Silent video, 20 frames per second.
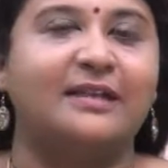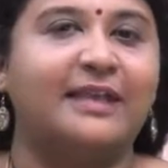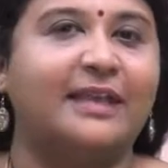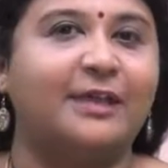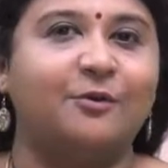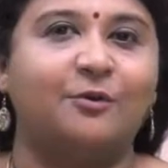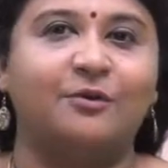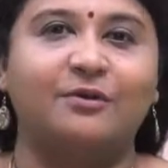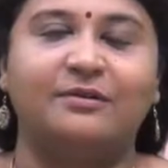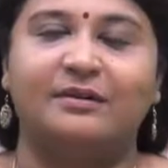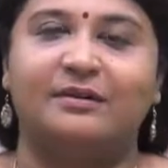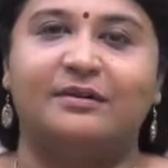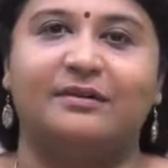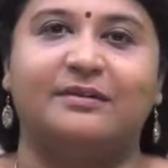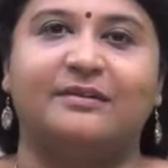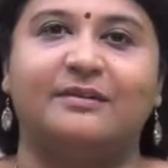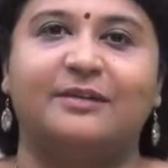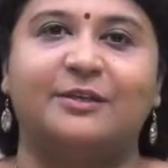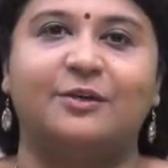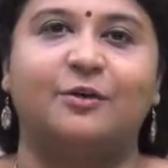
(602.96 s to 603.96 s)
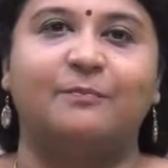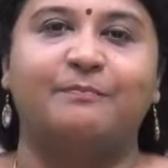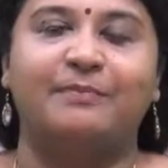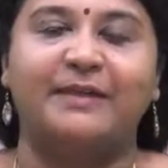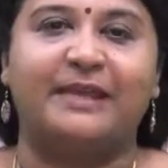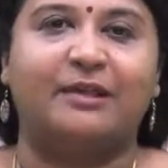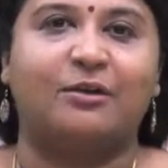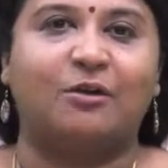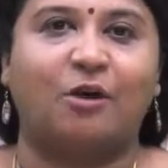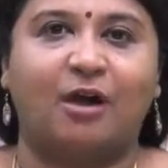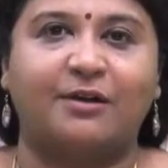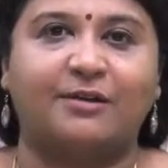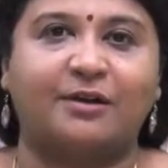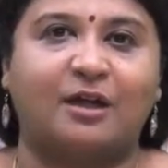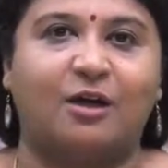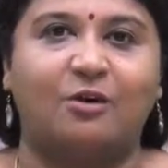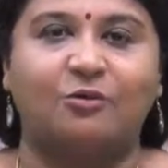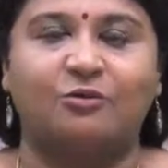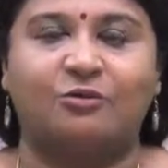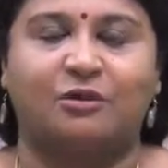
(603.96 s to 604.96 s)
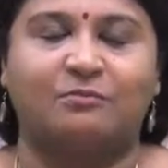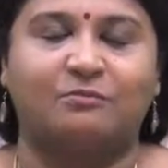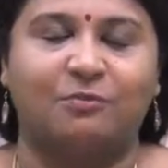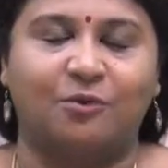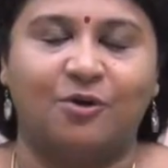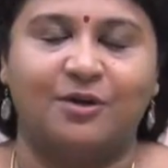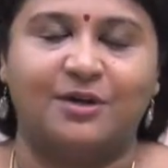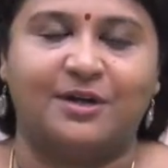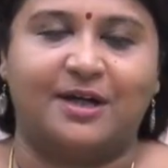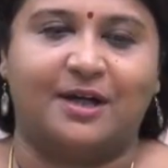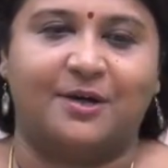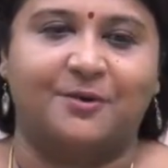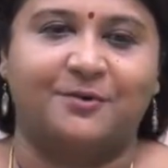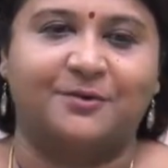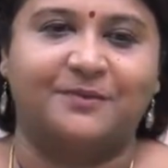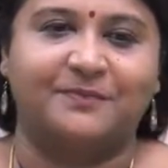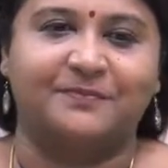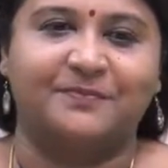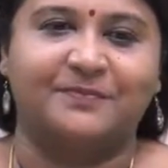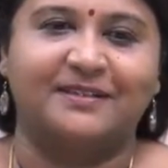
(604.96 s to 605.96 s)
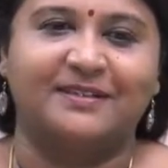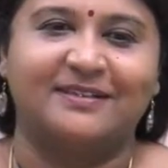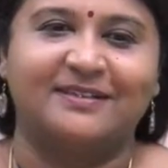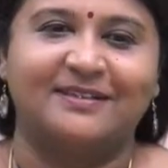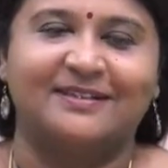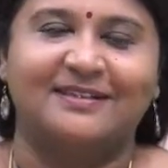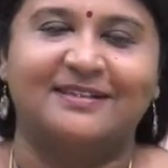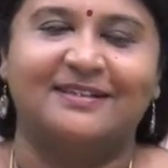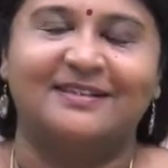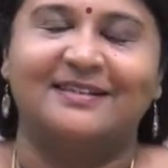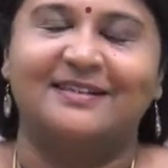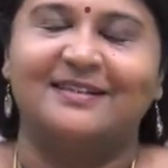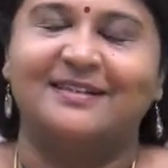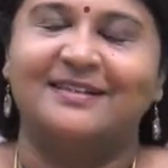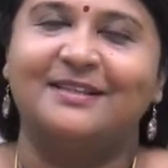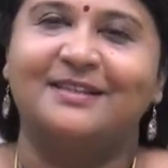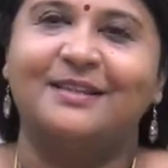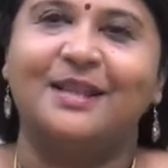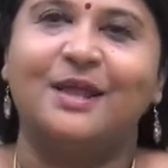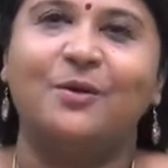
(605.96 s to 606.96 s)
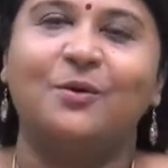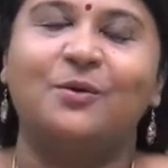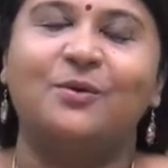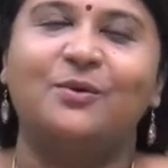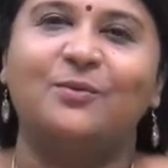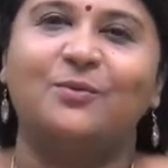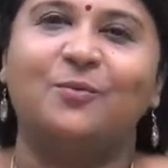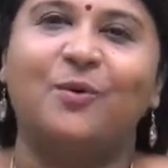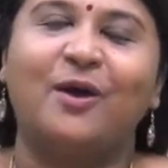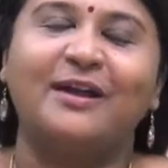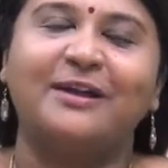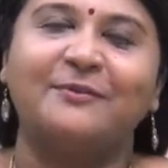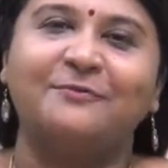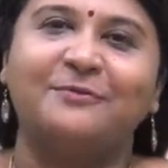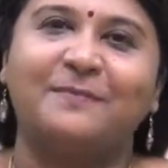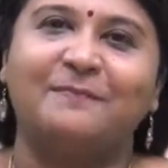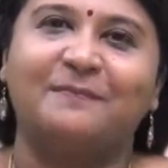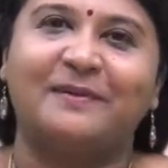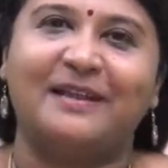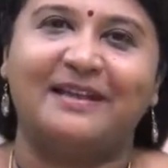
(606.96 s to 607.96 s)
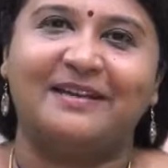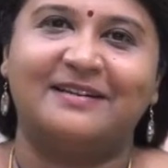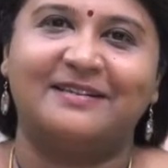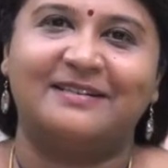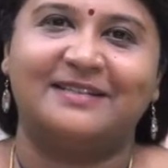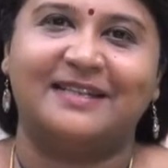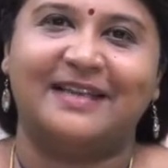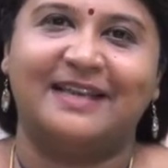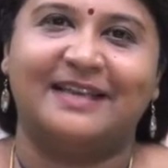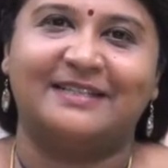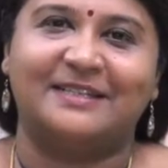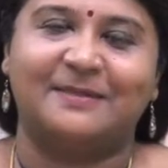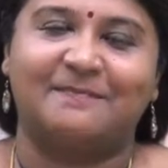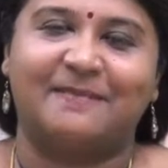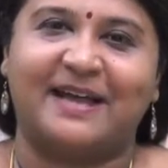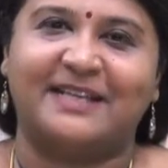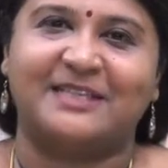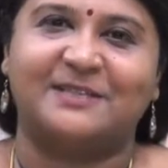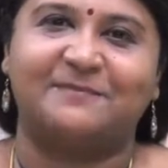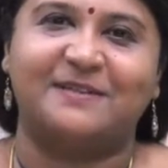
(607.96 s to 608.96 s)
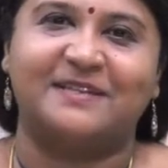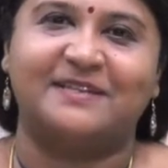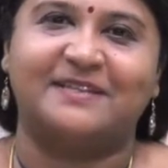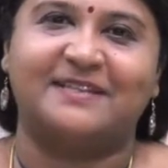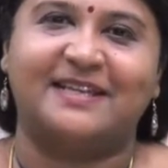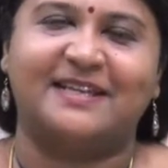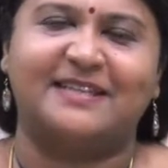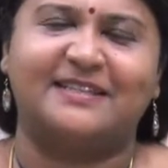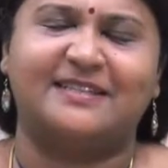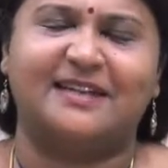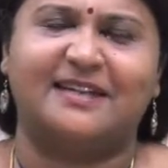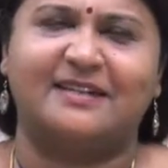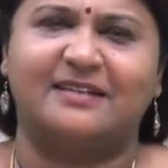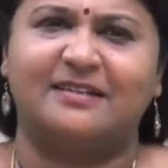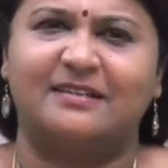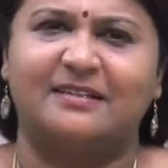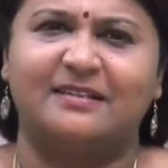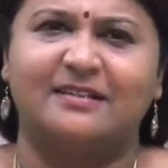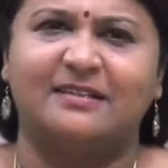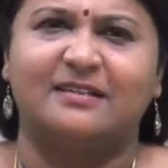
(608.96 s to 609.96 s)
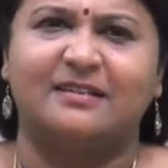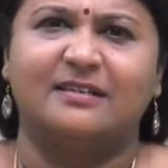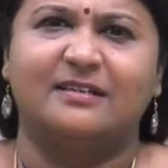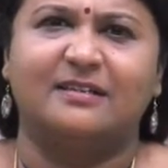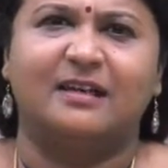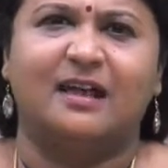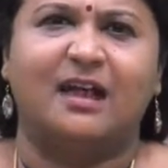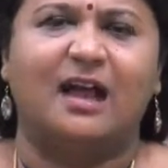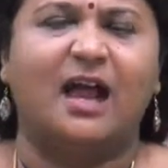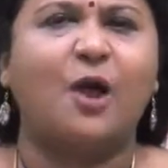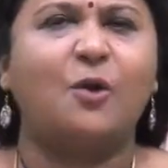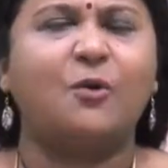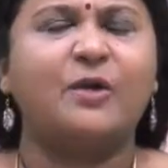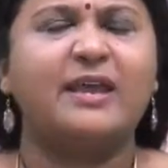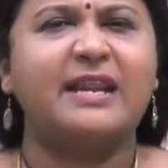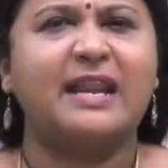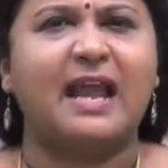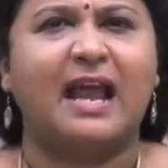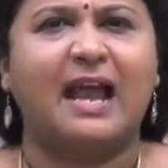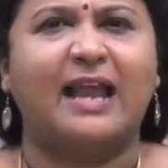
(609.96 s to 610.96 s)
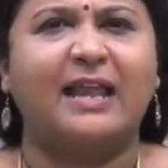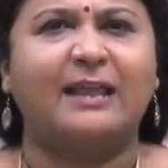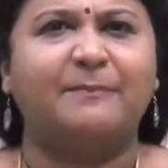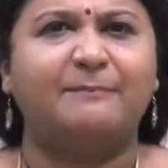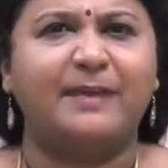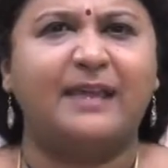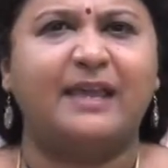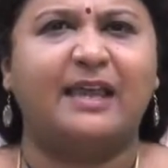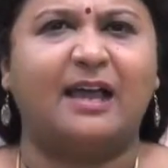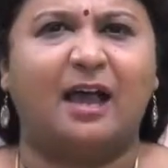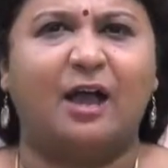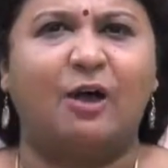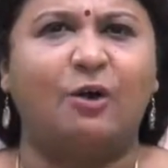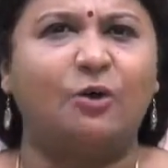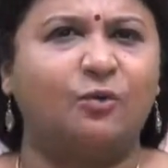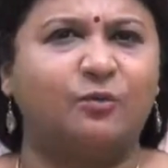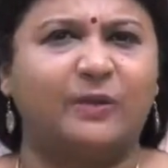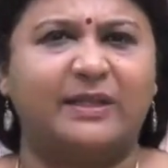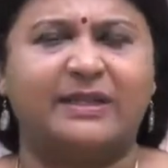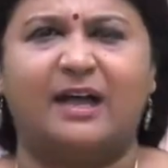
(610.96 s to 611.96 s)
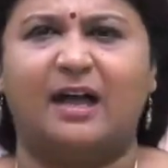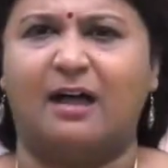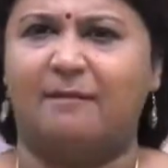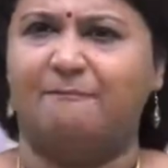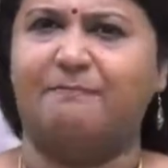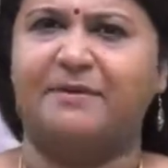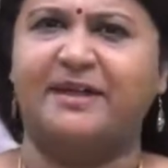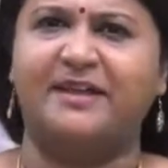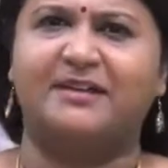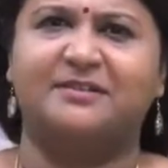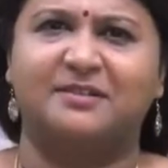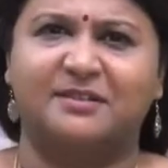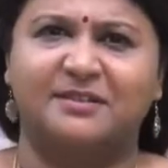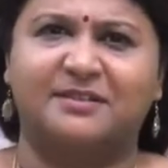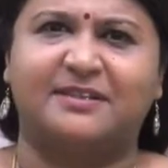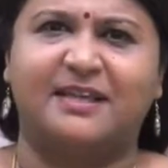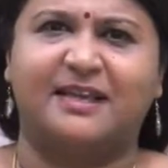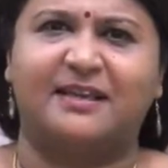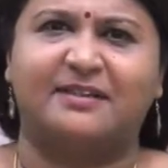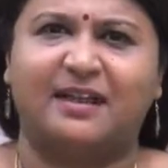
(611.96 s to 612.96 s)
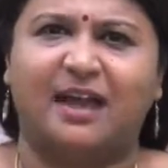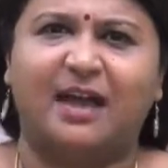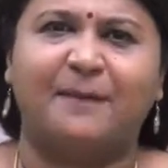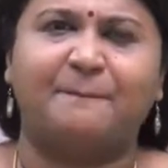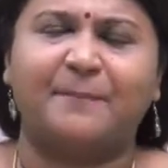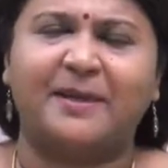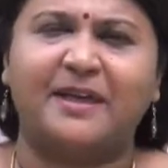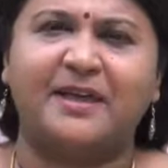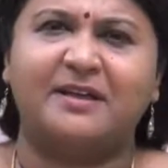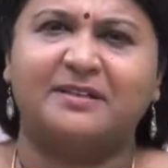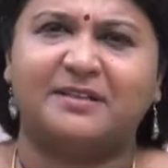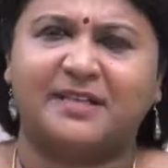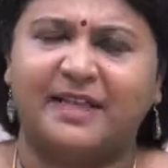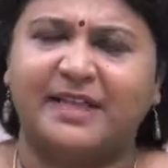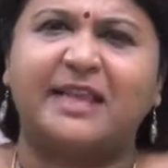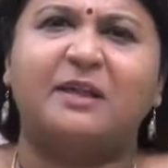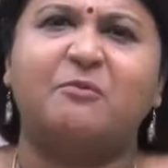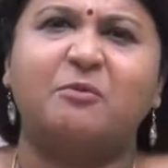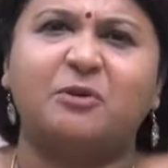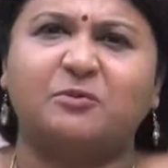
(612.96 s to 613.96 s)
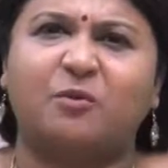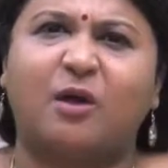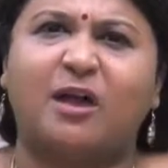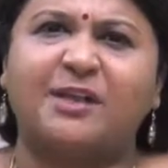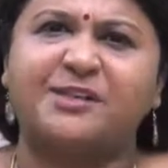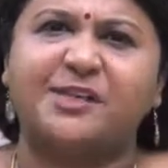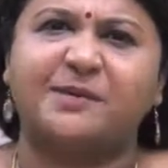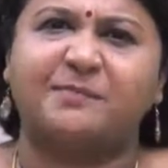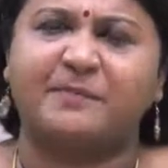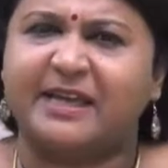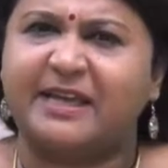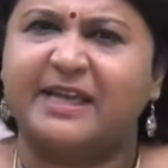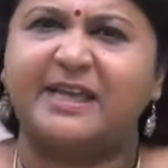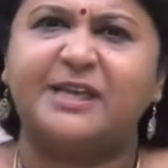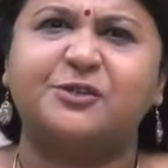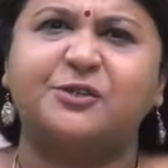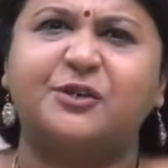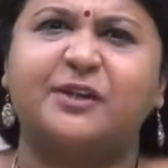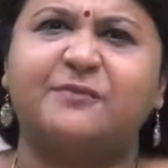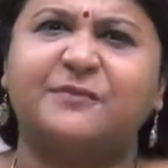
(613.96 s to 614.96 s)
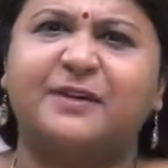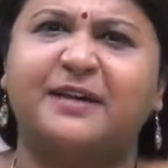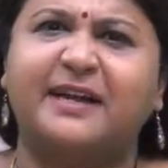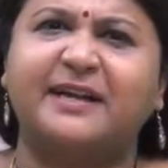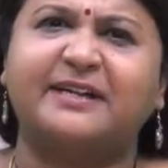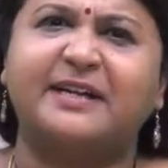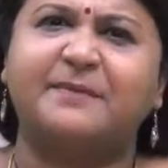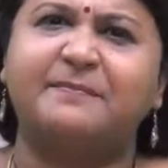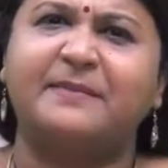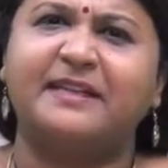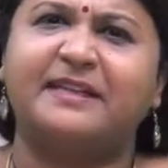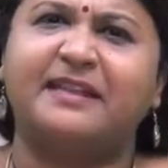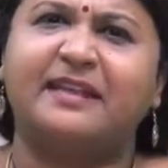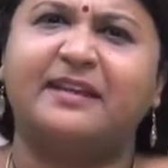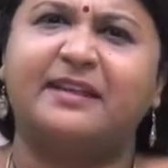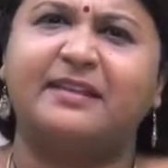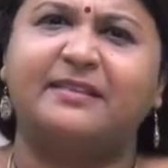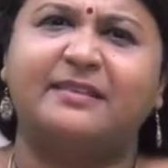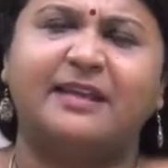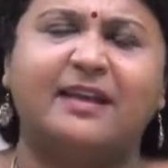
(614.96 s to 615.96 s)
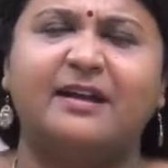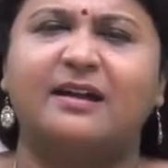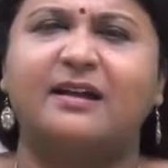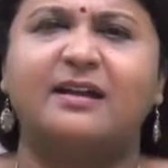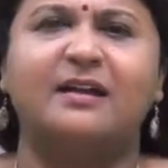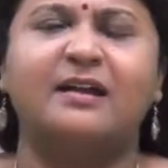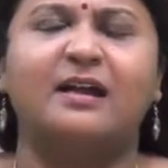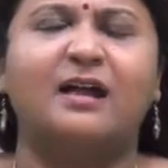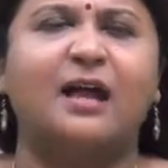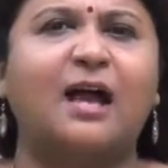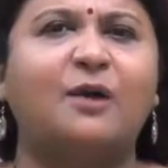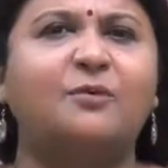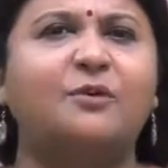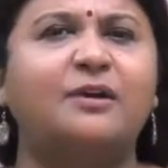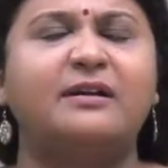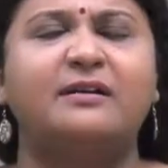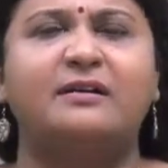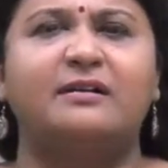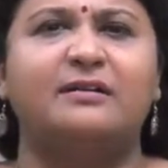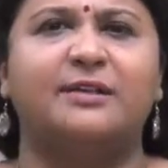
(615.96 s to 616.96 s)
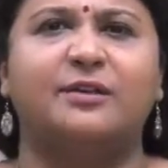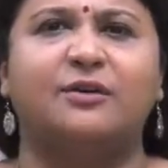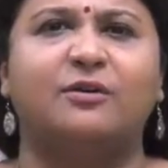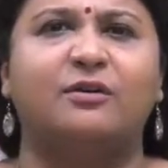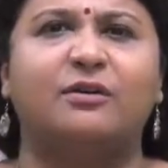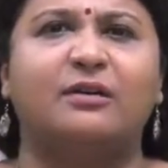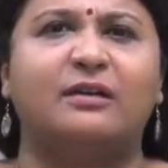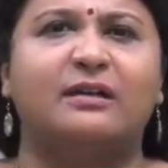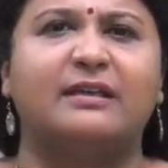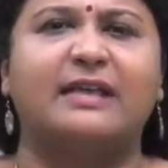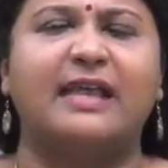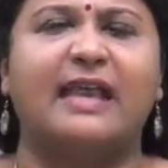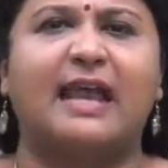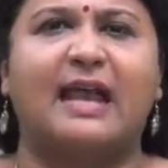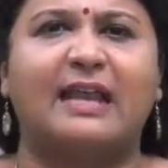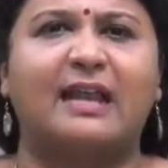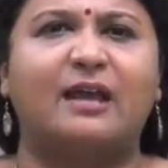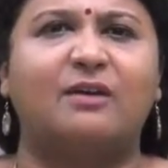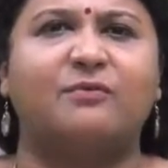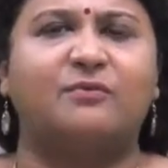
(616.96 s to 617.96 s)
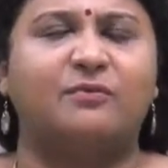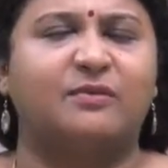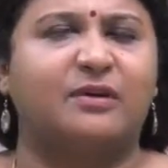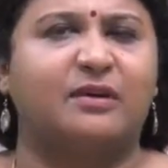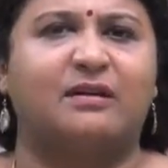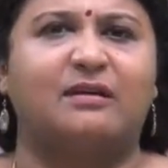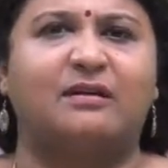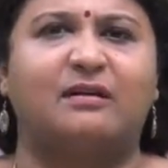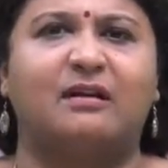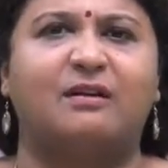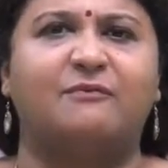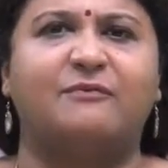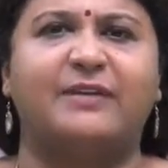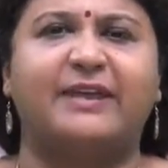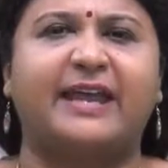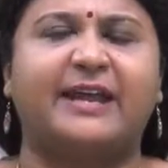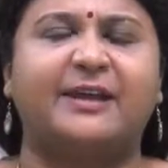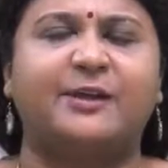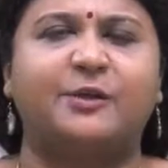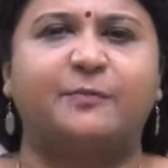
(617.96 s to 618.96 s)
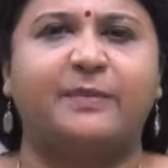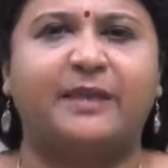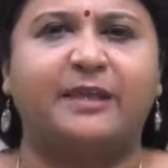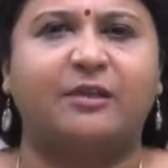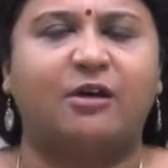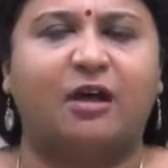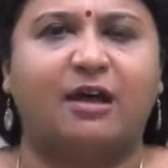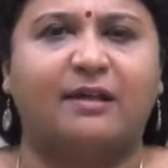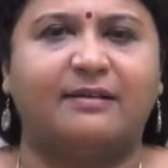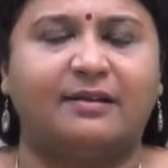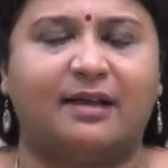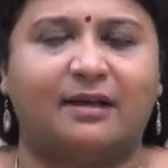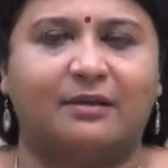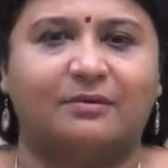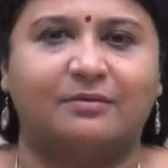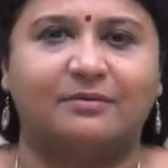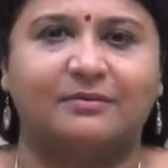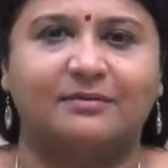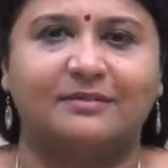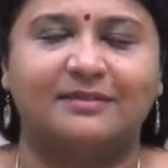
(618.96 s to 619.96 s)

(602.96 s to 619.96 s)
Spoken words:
he could, be caught out or bowled out. Now, what if the player says, the batsman says that, how can I be out when the umpire is there? The umpire is there, he was watching me, he should have corrected me then and there. How did, he allow a wicket to be gone now?